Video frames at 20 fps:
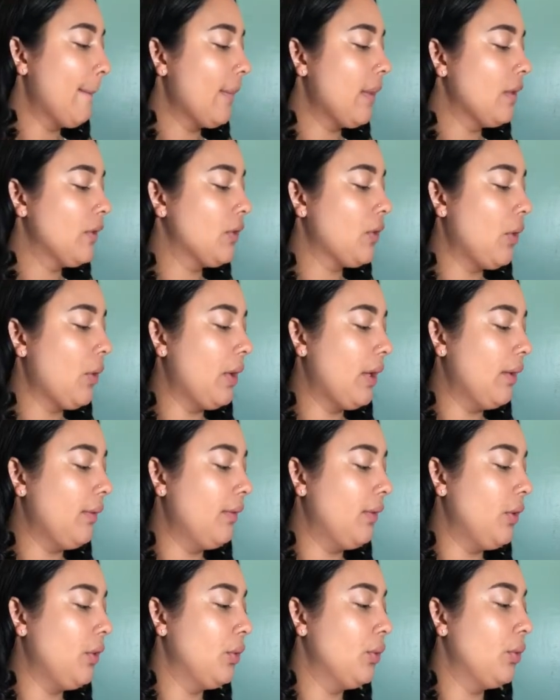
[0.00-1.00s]
so
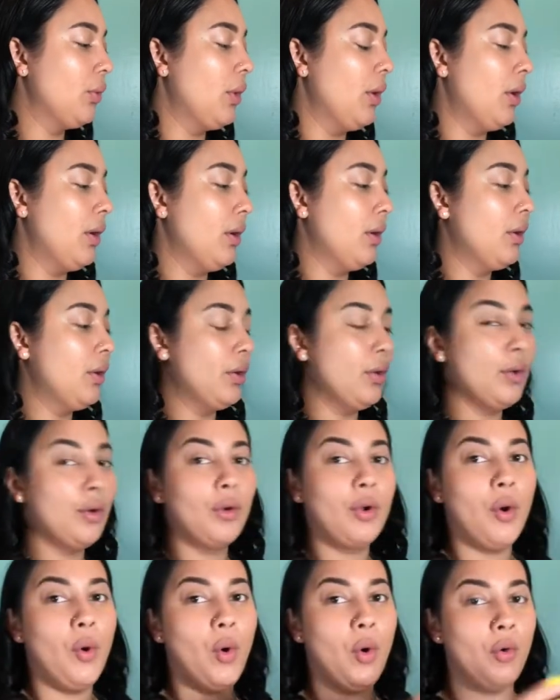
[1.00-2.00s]
if you
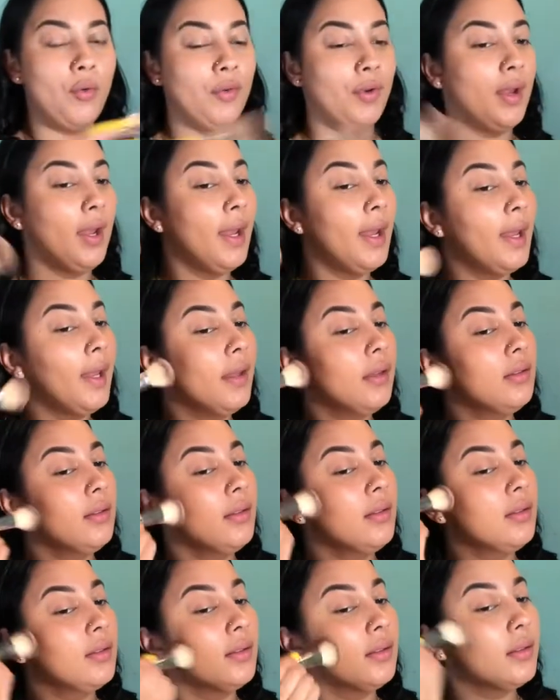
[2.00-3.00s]
go overhand
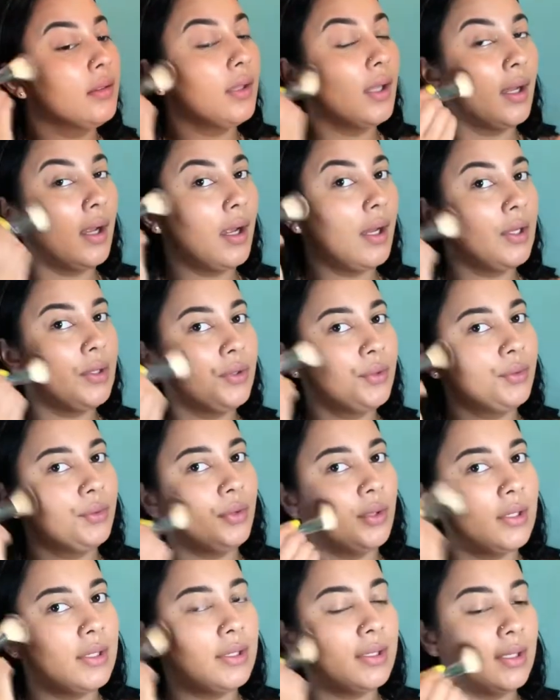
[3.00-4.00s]
like I do
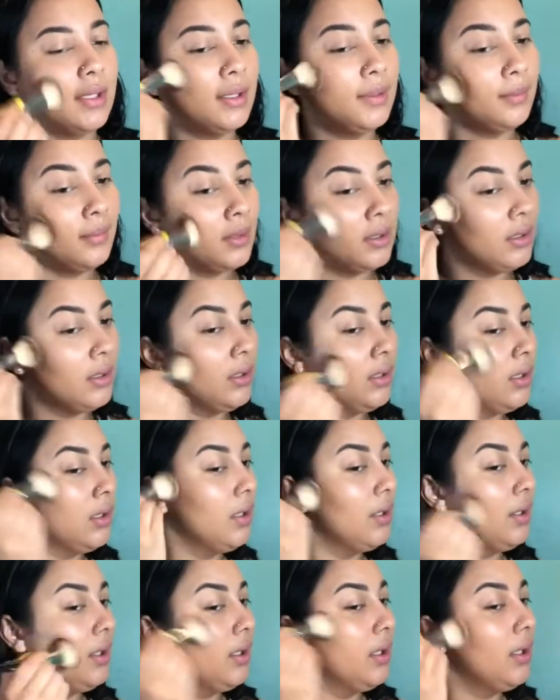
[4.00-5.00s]
all the time,
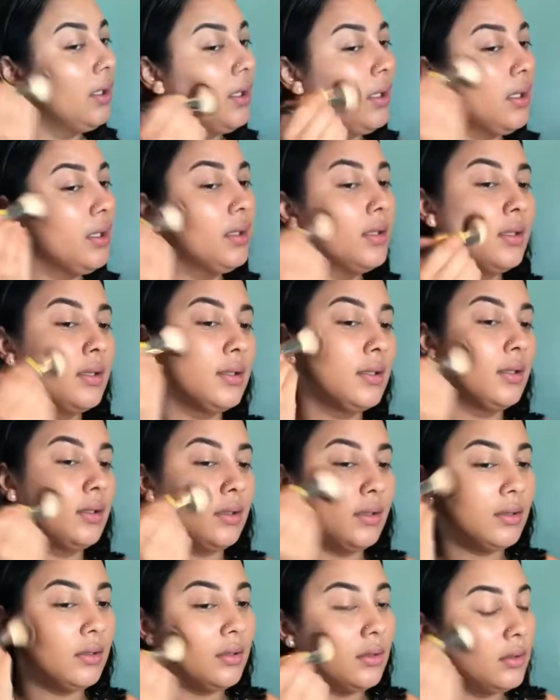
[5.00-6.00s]
it
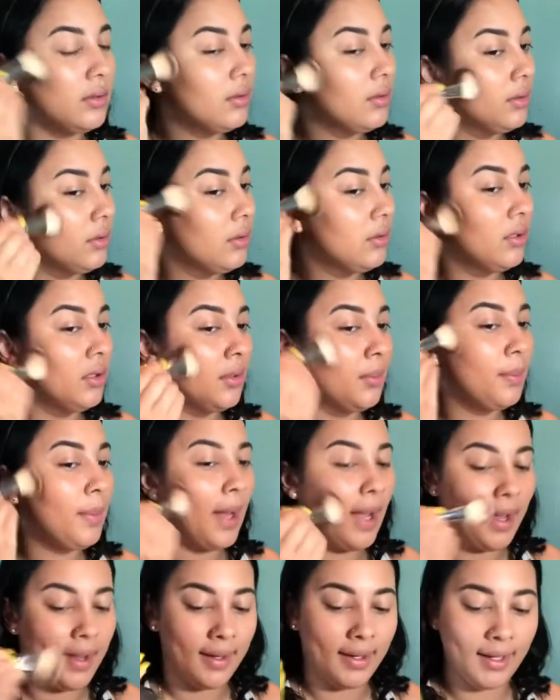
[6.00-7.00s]
doesn't look
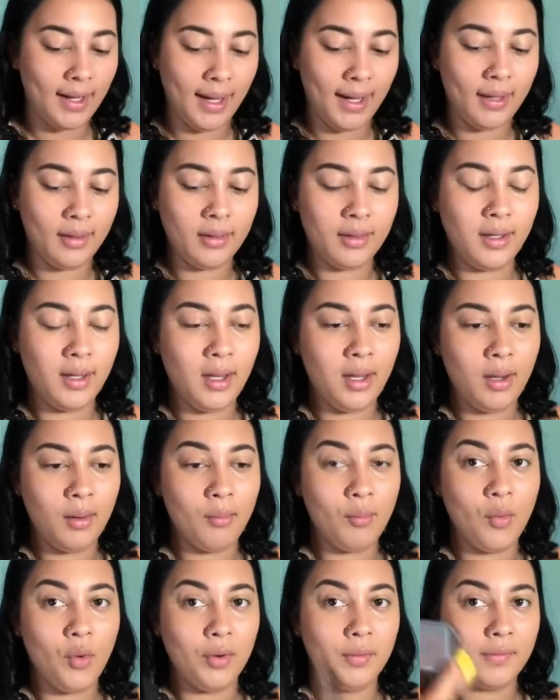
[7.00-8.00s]
bad like the
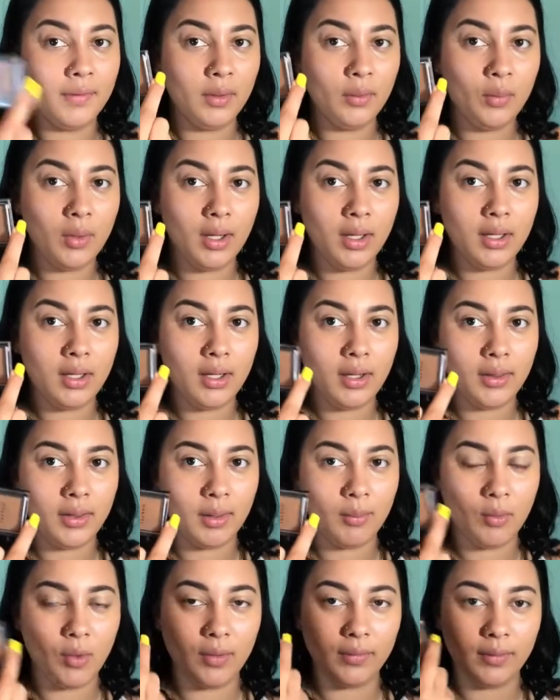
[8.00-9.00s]
Morphe one. The
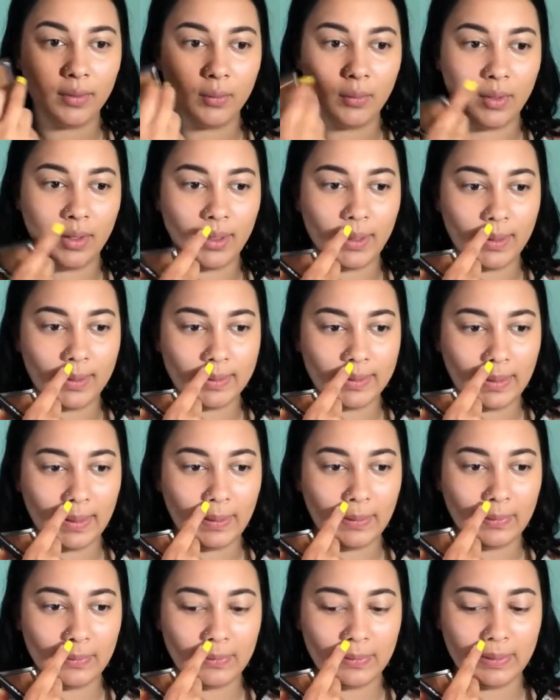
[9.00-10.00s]
Morphe one is like
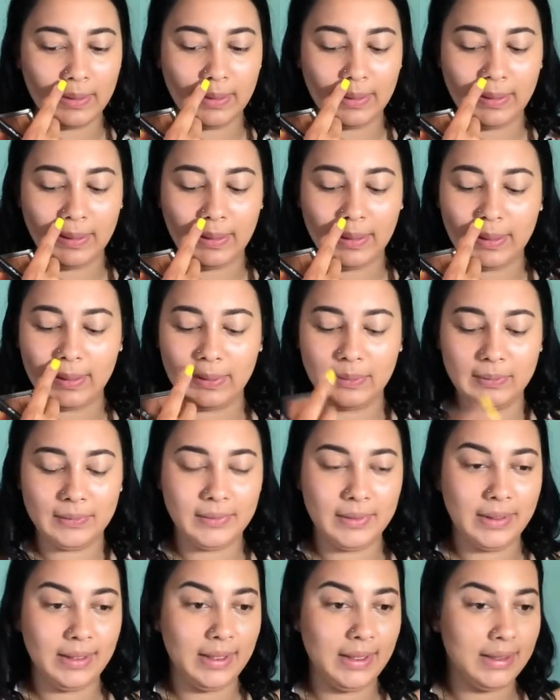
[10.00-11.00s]
really
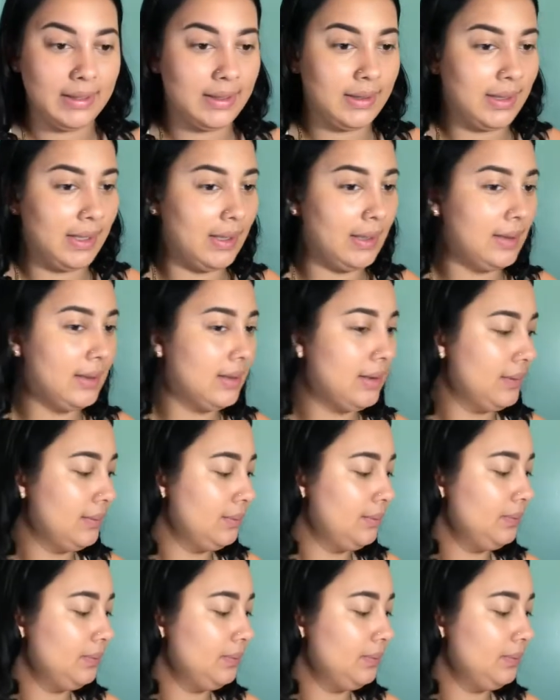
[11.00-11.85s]
intense